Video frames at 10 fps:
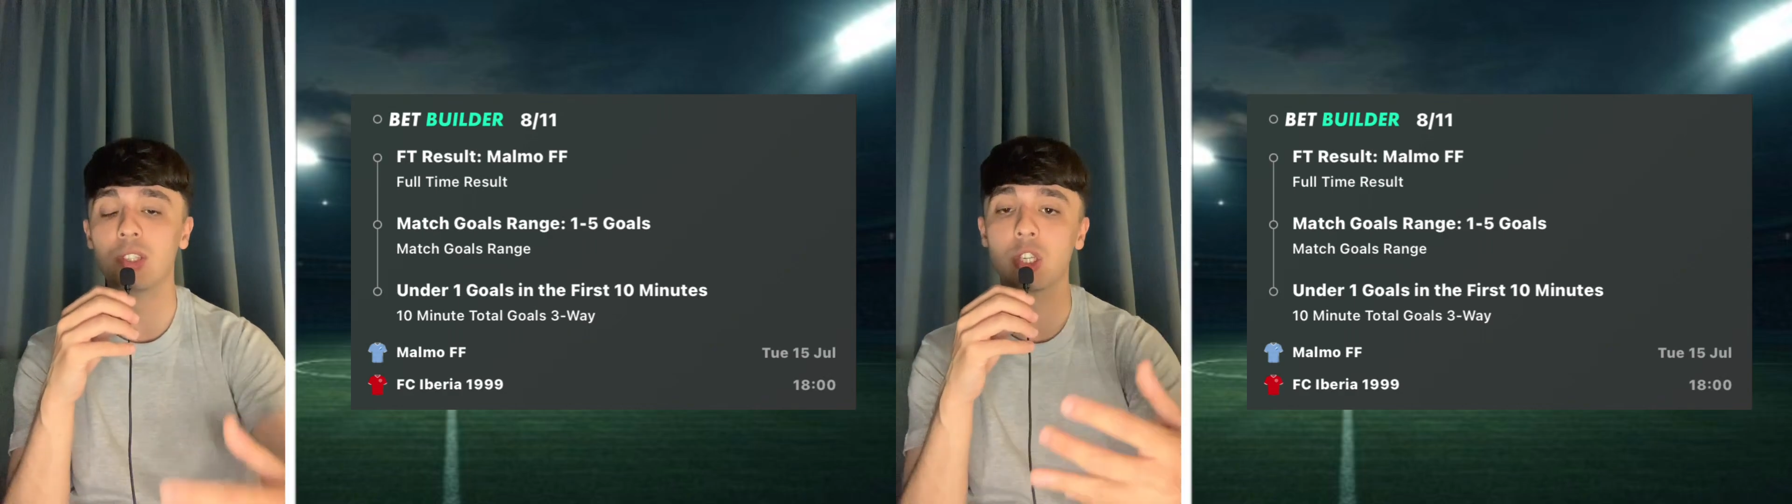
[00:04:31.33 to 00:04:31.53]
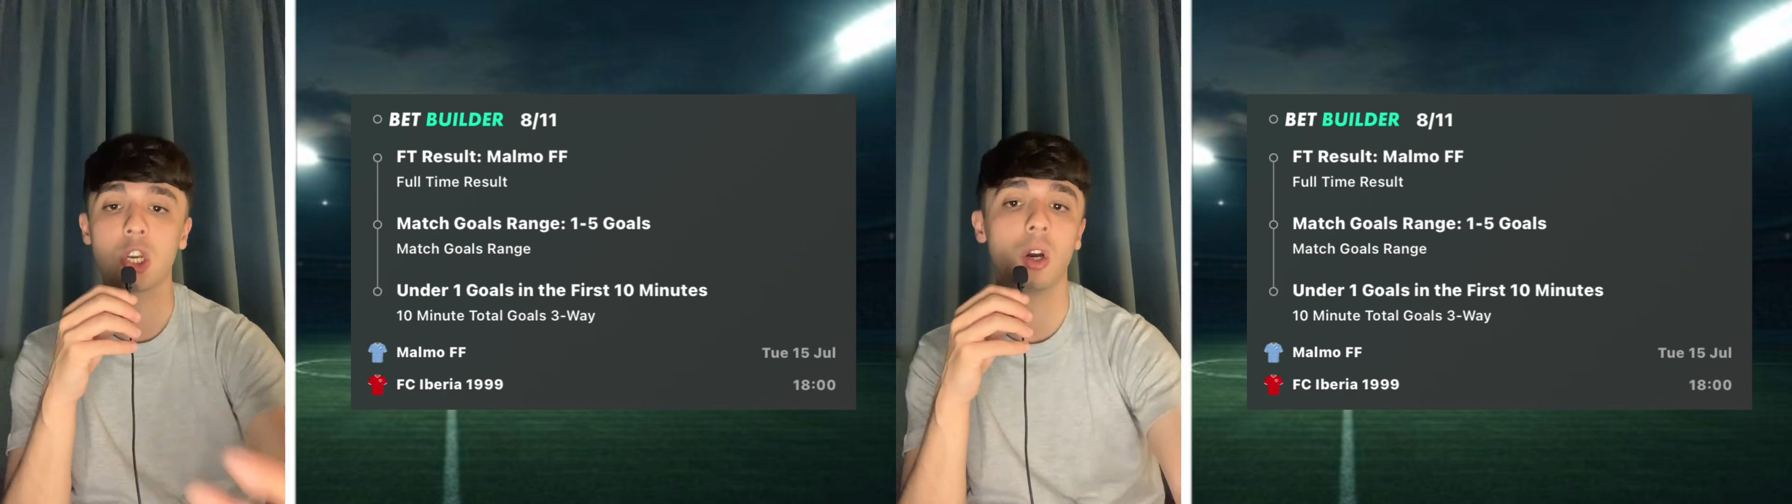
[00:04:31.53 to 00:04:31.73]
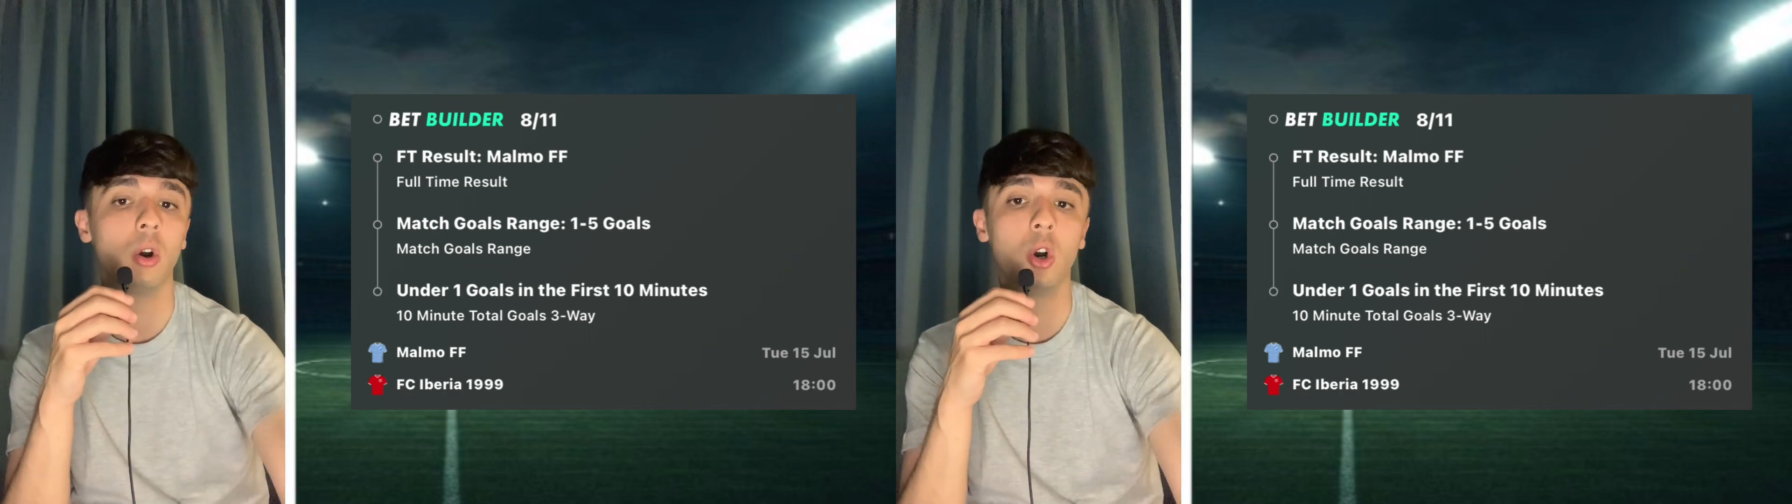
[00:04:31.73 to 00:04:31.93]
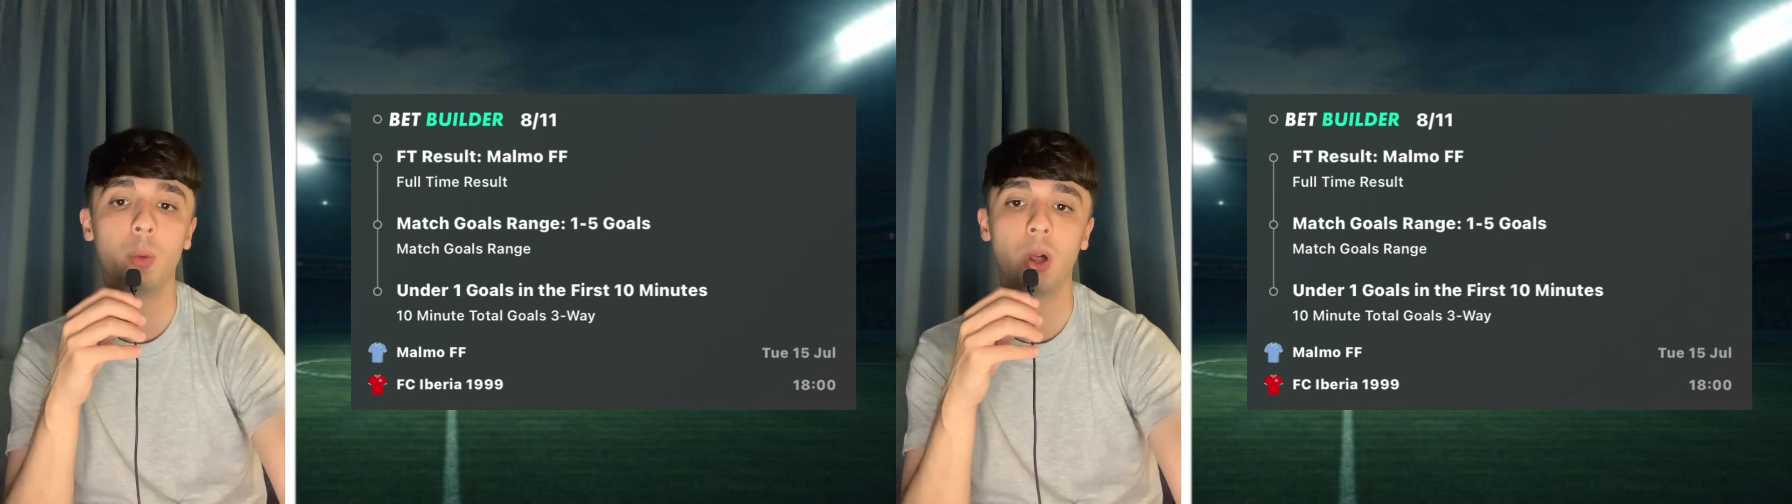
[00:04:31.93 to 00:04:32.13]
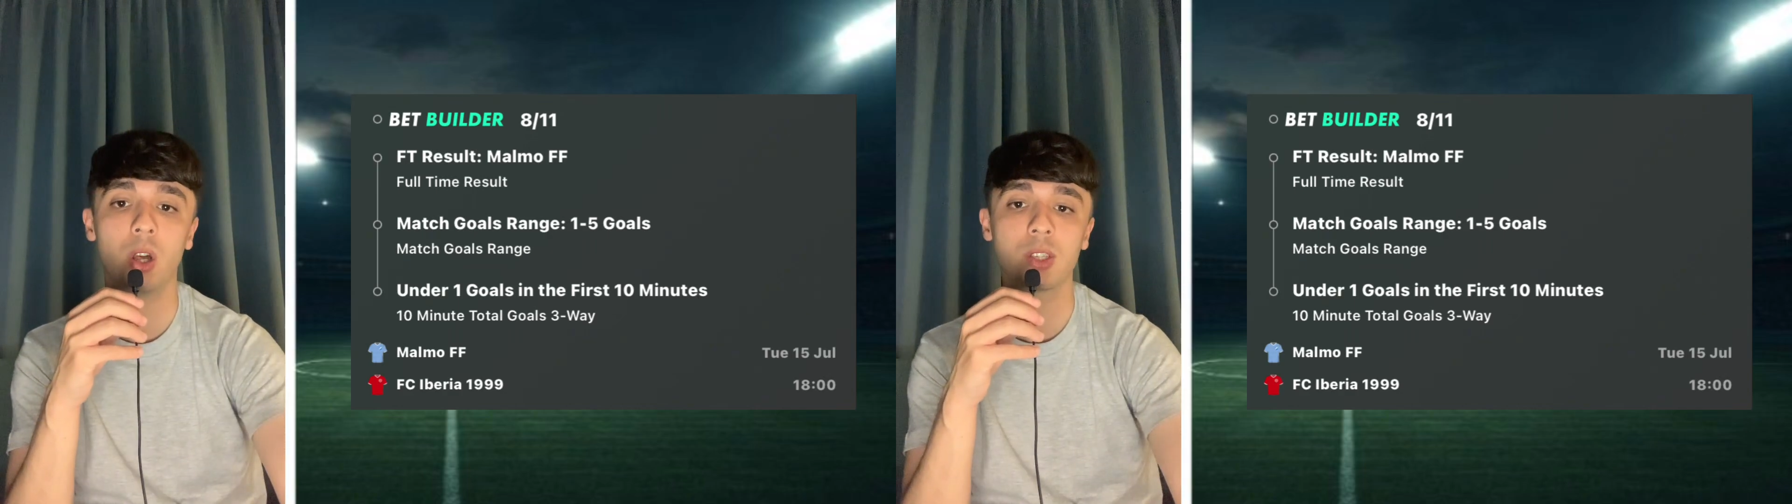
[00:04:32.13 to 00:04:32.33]
I share all
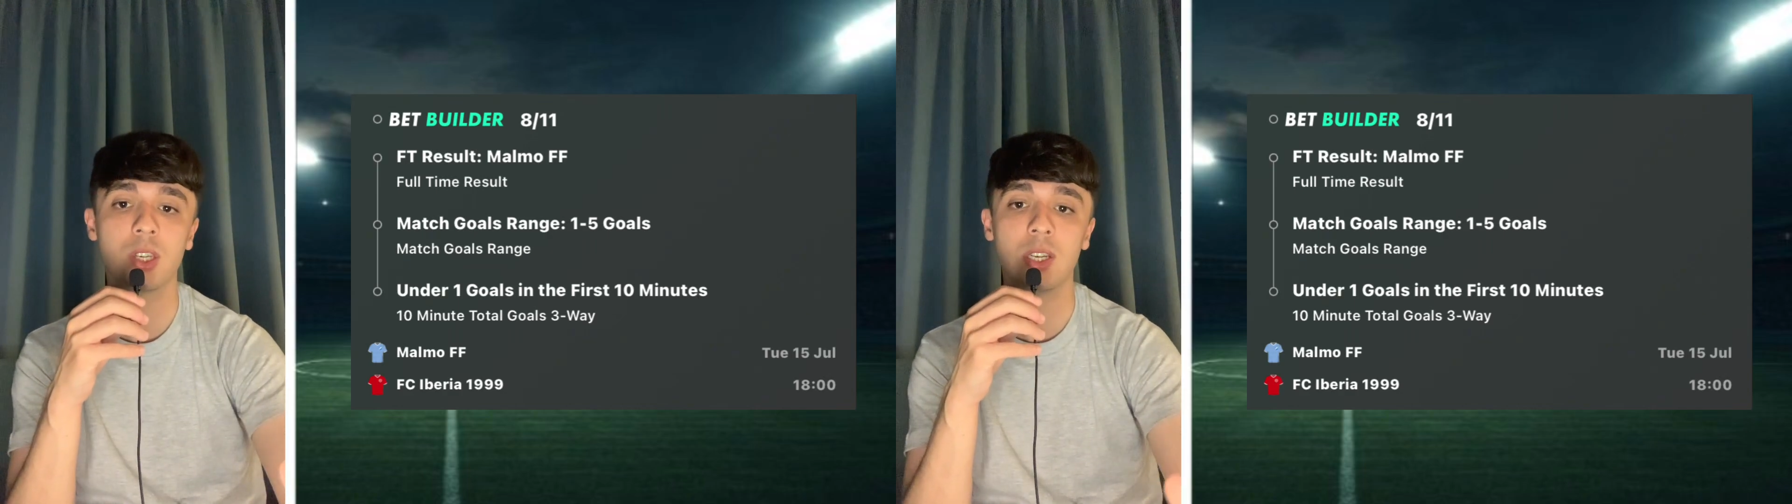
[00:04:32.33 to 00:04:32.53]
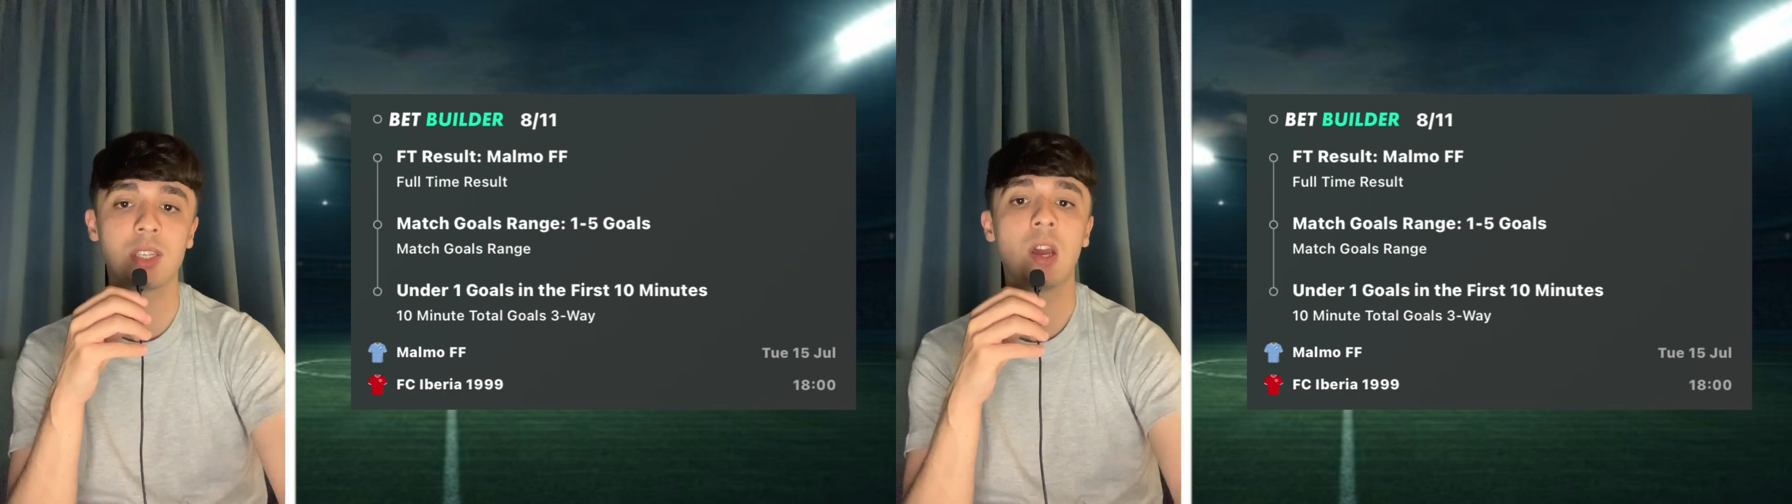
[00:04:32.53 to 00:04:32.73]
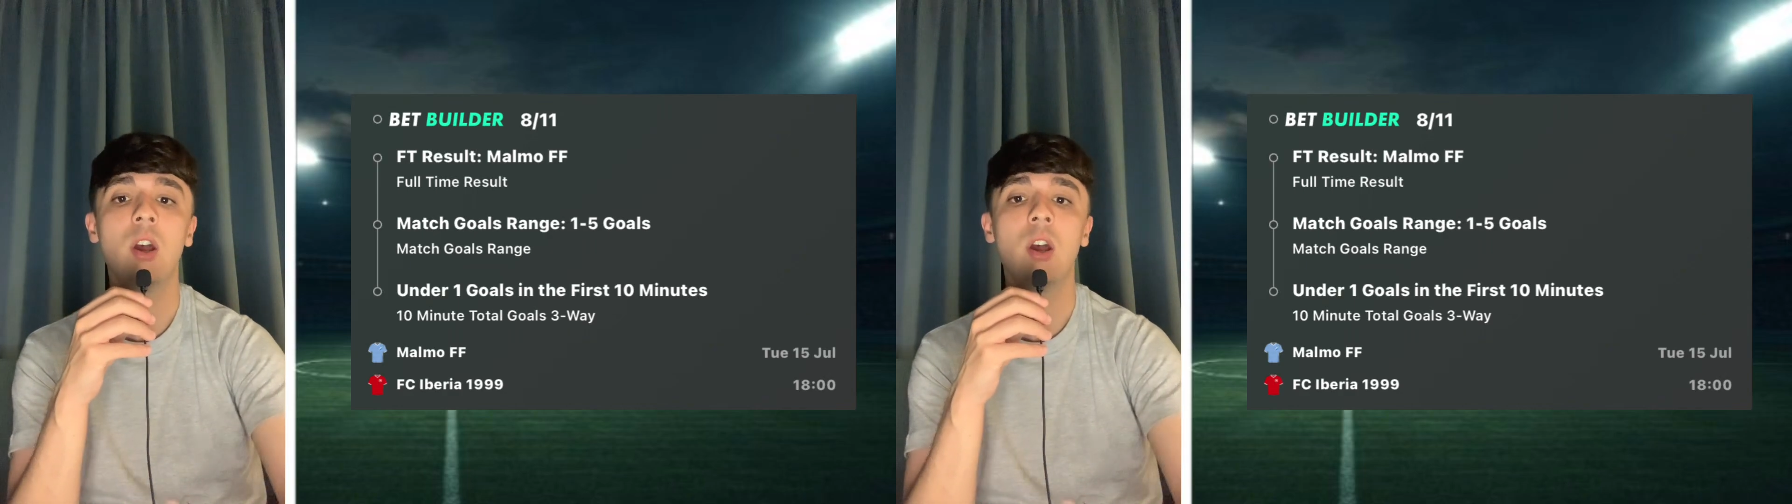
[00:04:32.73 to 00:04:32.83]
my losses.